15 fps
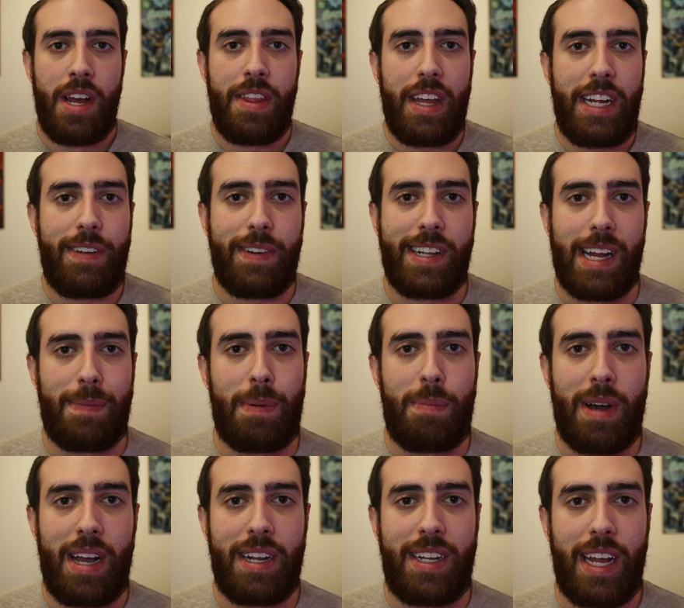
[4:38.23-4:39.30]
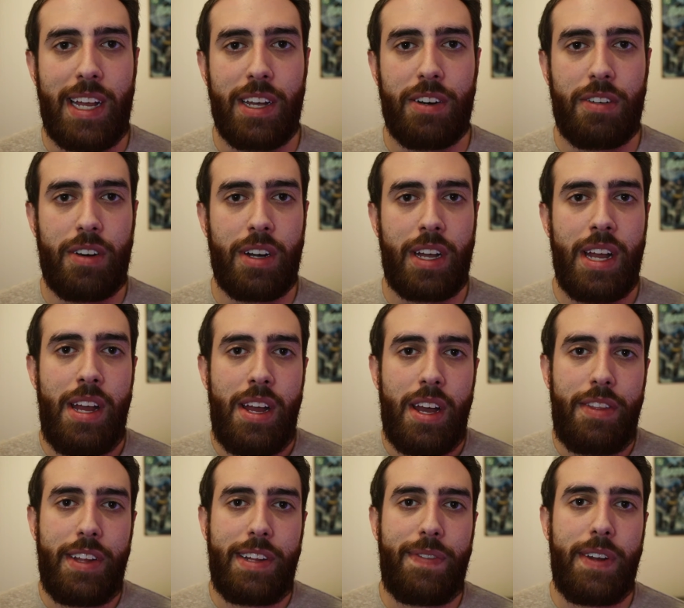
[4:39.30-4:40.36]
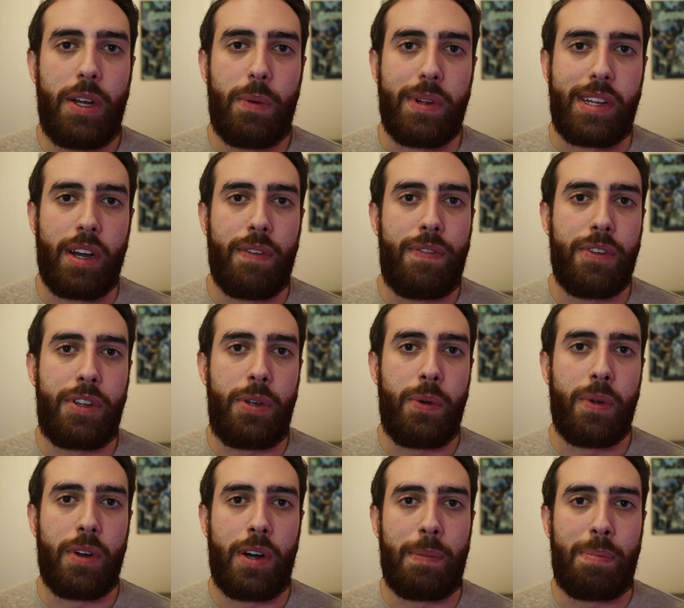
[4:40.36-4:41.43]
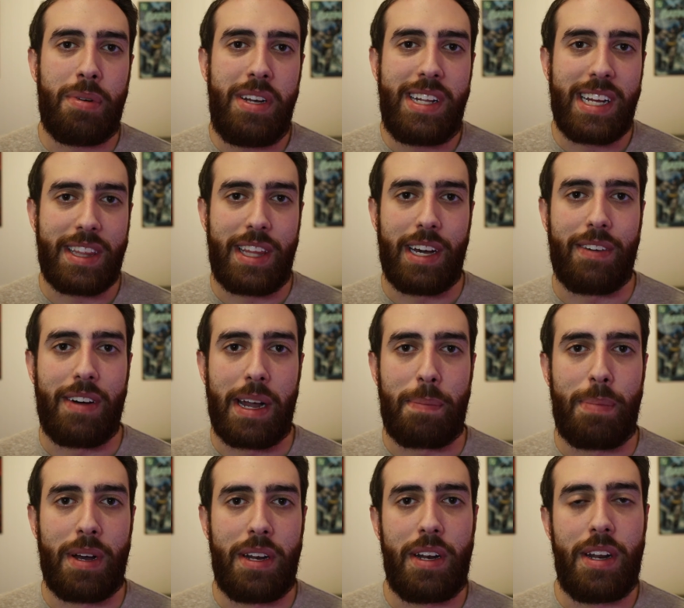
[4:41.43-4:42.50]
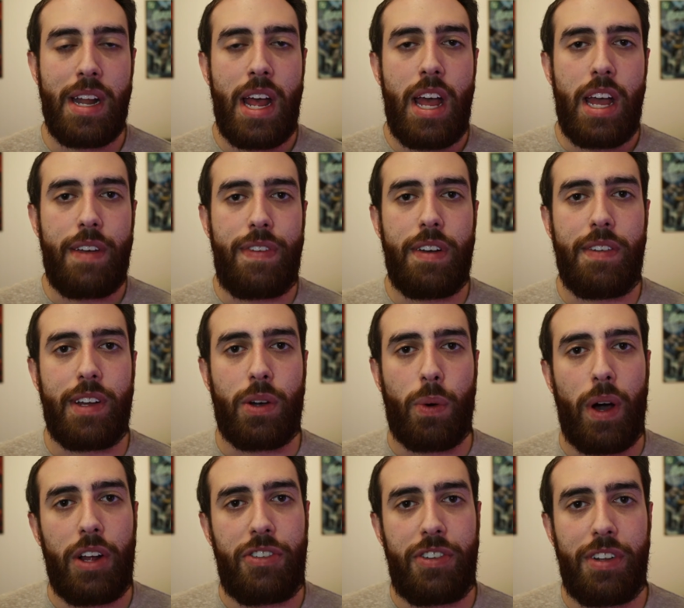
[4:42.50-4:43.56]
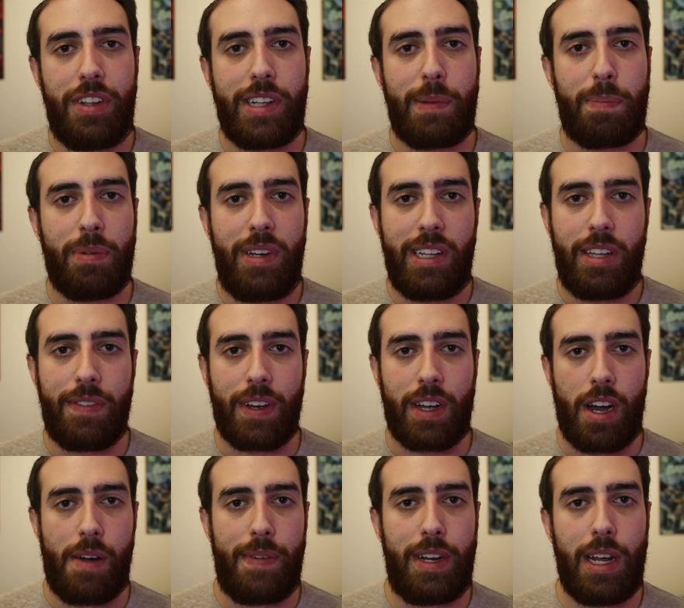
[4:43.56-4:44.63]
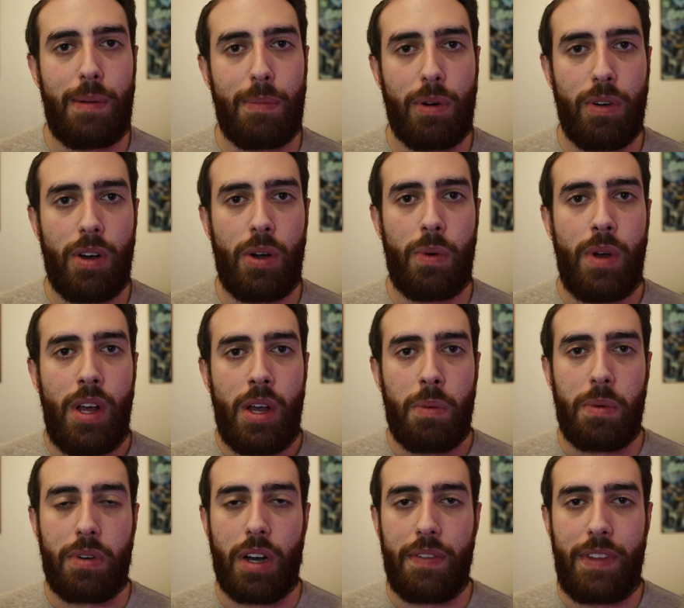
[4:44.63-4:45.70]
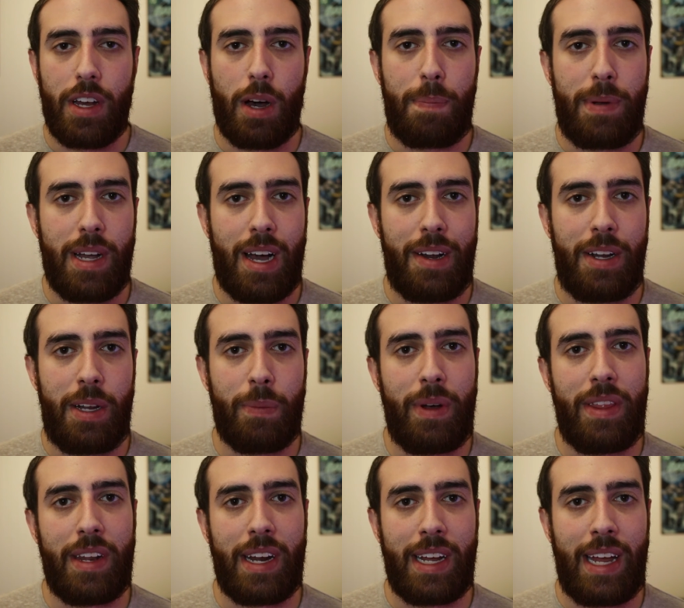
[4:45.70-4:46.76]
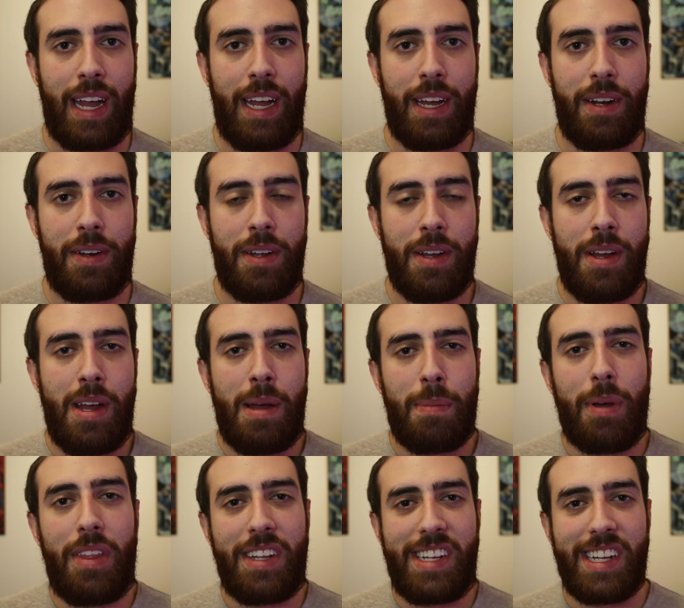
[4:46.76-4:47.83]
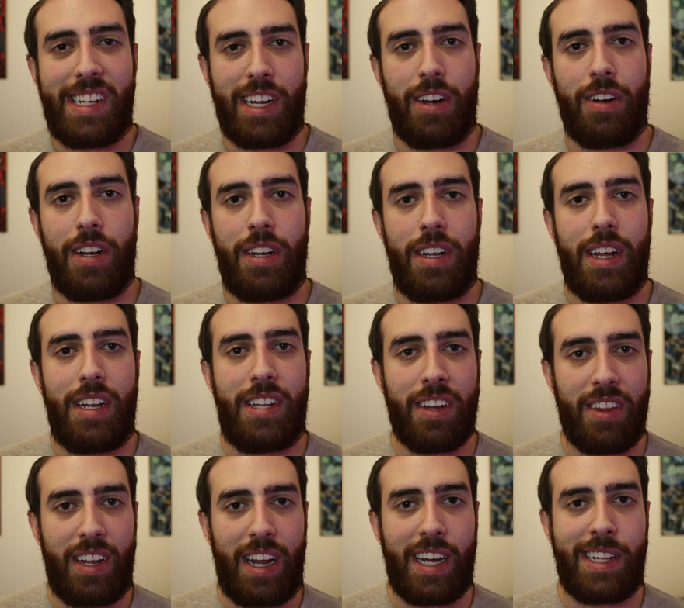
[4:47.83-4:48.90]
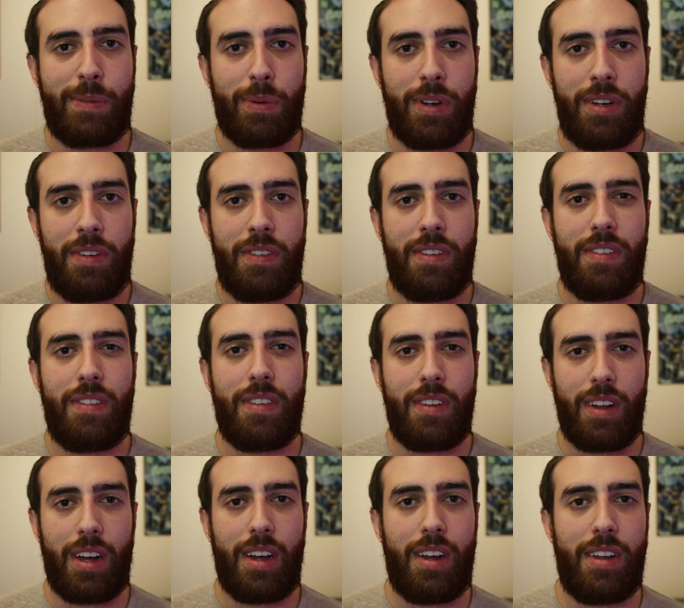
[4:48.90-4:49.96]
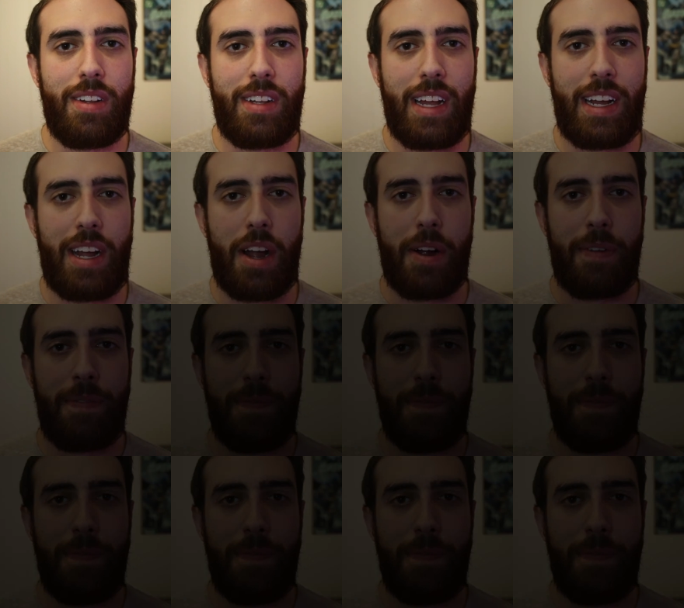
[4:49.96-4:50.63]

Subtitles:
Thanks for stopping by and taking a look. If this video was helpful to you at all, please hit that like button. If you have any questions, please leave a comment down below. We'd love to help you out in any way that I can. But this is Aaron. Until the next one, take care.